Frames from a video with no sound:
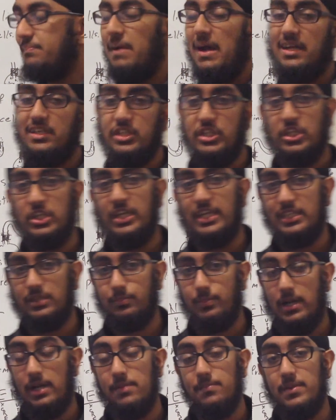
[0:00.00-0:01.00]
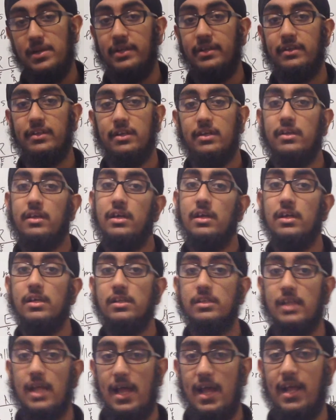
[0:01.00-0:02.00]
Pasteur experiment.
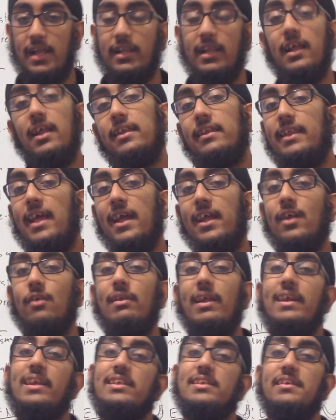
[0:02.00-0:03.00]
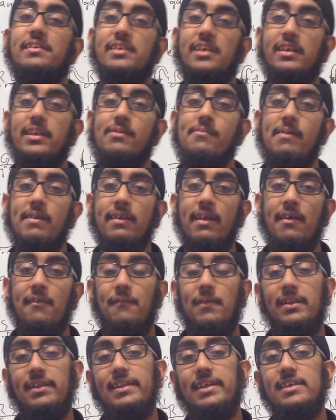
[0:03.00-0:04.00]
And thank you, ladies and gentlemen.
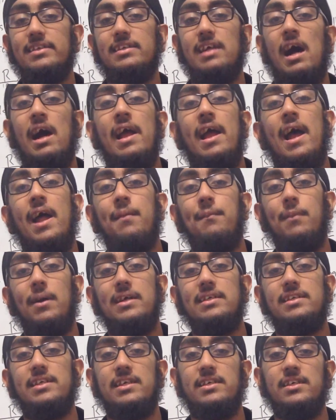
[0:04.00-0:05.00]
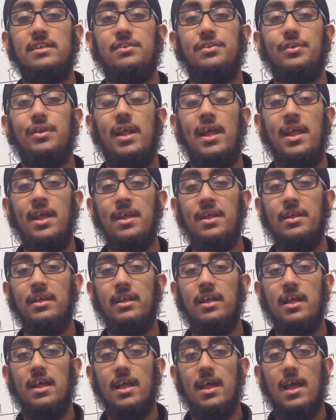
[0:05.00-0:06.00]
With this, I end my session today,
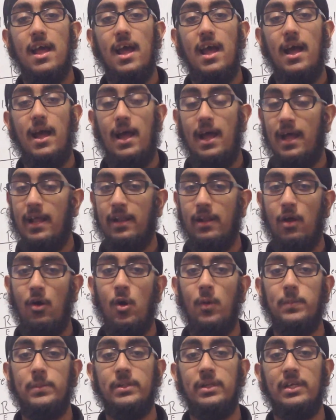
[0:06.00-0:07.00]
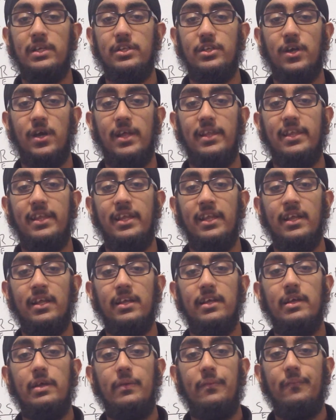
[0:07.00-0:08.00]
and hope you enjoyed the
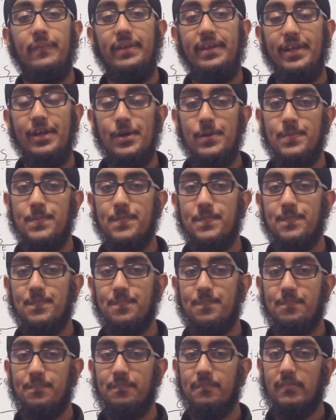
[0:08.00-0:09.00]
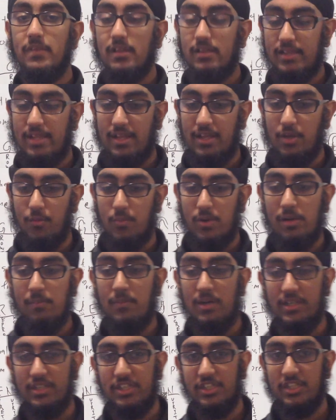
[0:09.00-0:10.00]
video. Thank you very
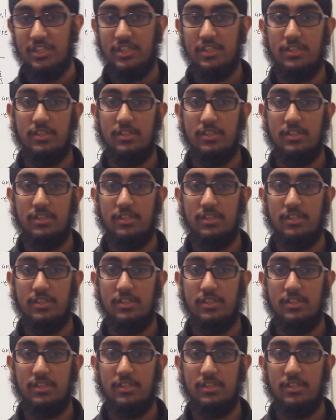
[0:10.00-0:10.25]
much.